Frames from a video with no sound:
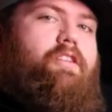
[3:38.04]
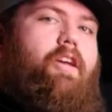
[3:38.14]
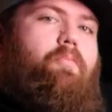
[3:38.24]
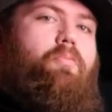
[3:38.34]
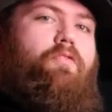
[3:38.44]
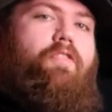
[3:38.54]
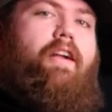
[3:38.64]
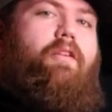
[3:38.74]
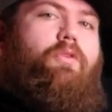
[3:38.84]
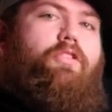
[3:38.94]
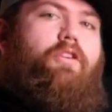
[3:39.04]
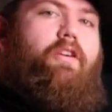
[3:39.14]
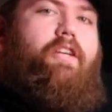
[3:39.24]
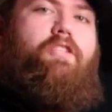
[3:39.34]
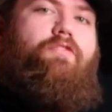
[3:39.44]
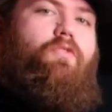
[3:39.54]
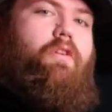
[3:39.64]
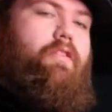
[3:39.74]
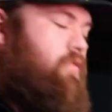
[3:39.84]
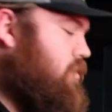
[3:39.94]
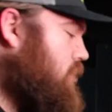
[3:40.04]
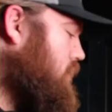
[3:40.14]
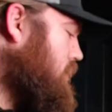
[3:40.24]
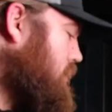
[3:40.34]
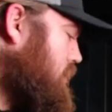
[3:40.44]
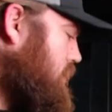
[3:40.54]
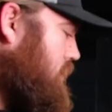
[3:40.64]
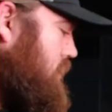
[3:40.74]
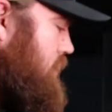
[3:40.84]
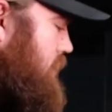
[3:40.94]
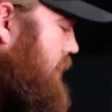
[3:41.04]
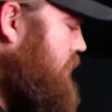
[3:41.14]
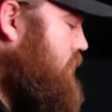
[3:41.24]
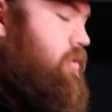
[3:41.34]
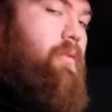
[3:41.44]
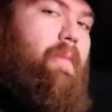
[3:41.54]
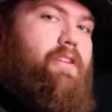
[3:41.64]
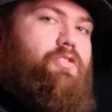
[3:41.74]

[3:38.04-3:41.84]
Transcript: cable provided with your E G four inverter into your master